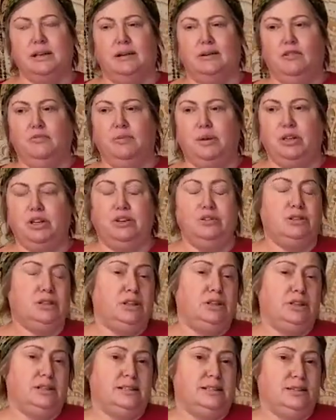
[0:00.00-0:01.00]
Now I've been
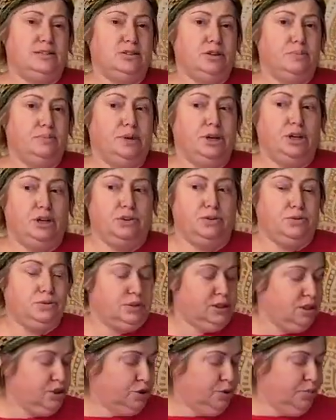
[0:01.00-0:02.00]
using the Silk
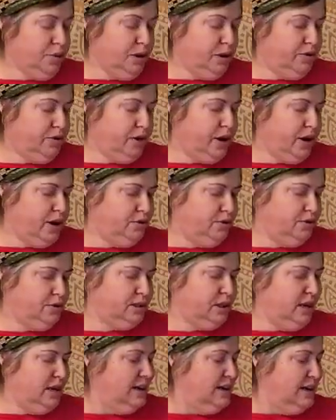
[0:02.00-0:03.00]
Muse, a couple of
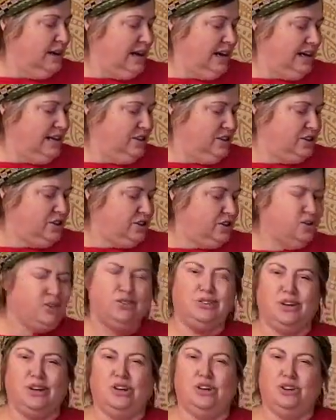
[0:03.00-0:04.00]
those, and I just
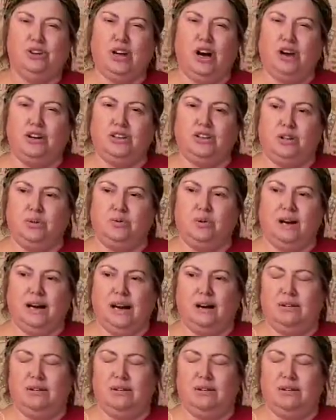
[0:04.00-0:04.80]
thought, could I do one